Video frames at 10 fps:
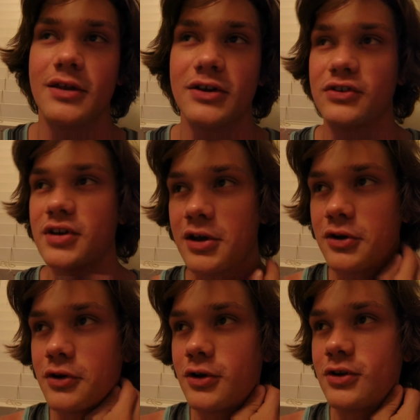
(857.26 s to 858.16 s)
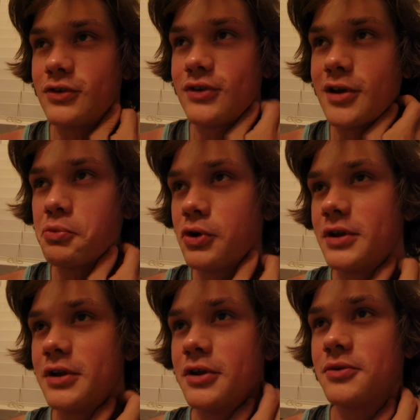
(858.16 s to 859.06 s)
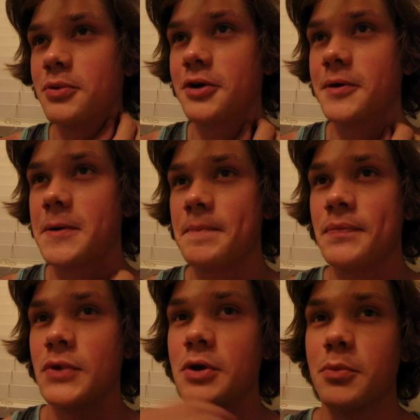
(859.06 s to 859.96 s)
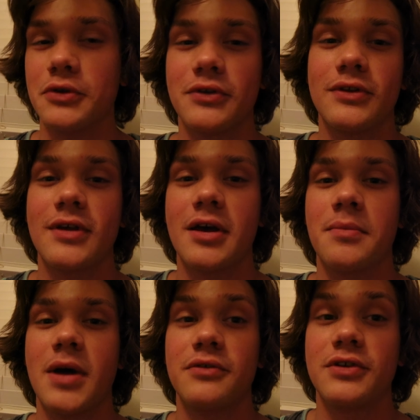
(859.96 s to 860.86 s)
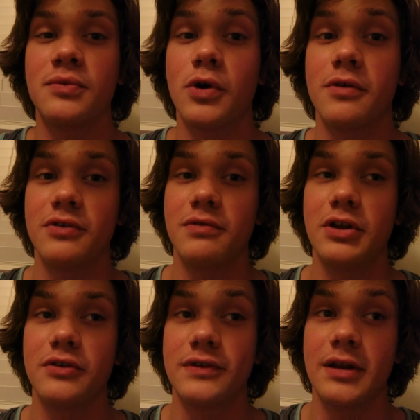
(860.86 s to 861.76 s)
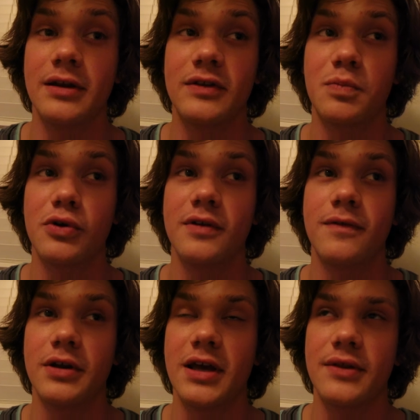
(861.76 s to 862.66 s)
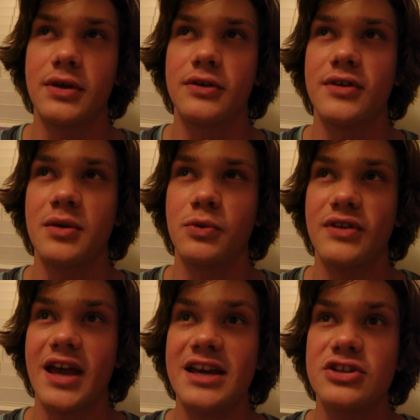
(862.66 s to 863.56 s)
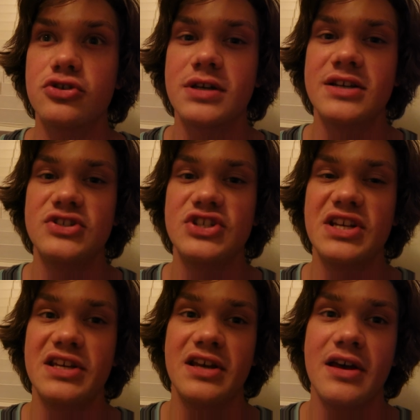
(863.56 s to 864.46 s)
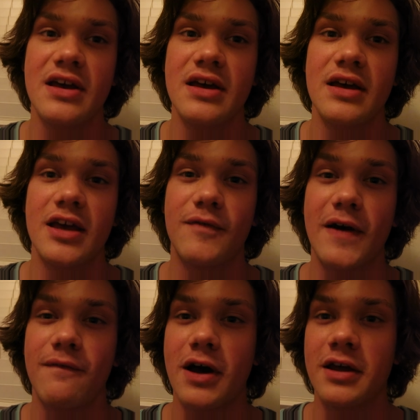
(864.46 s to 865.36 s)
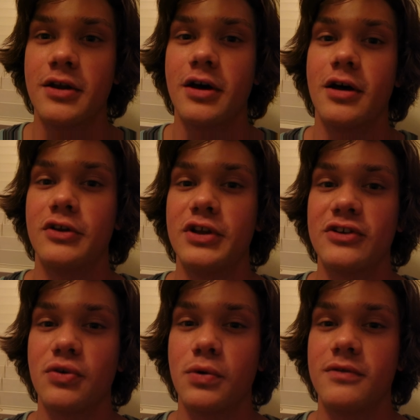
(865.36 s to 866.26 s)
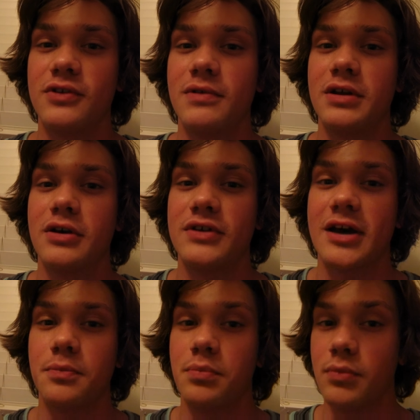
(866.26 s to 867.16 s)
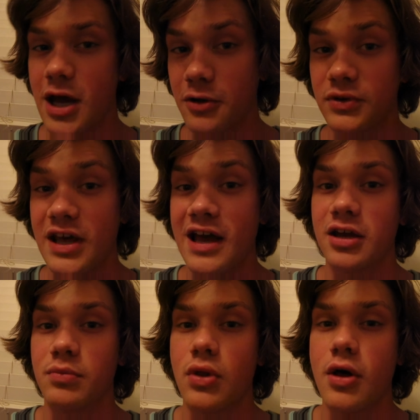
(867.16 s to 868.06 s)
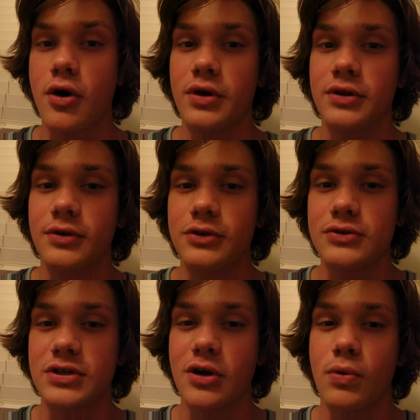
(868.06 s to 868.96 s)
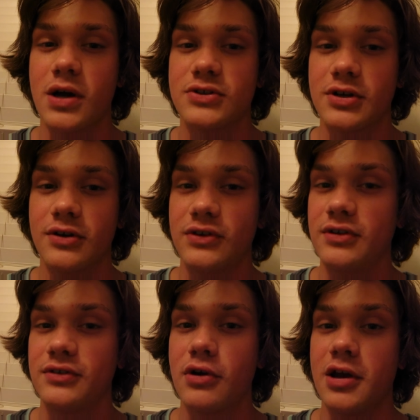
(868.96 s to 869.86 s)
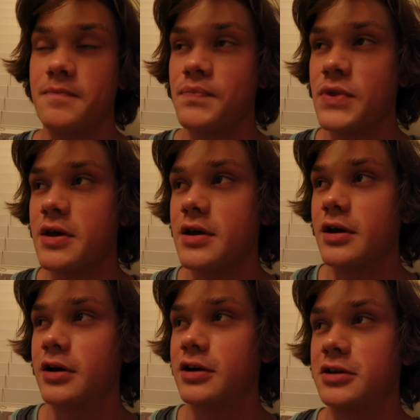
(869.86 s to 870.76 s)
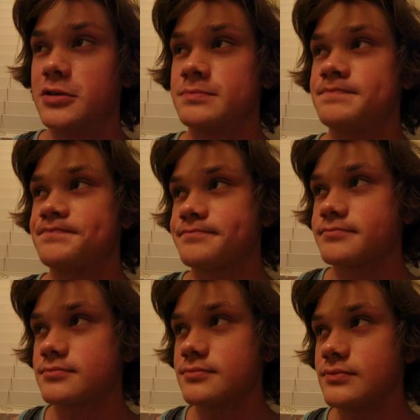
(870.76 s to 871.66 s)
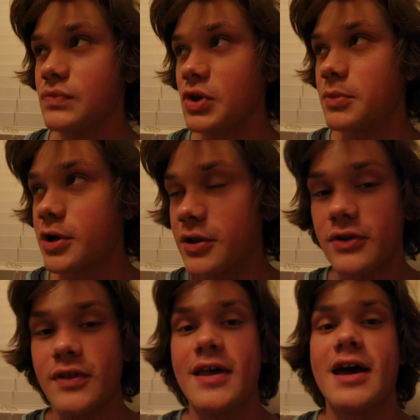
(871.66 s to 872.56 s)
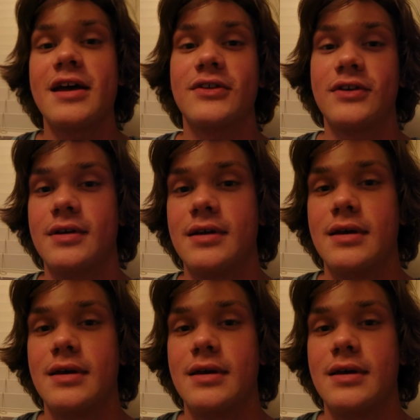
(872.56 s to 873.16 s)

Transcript: they just kind of don't understand what it is, but most of the time I've seen one of his videos and it's pretty funny. I think his name was Adrian G. If I find a link to one of his videos, I'll I'll tag it below and you should go watch it cuz he's great. Um, but other than that,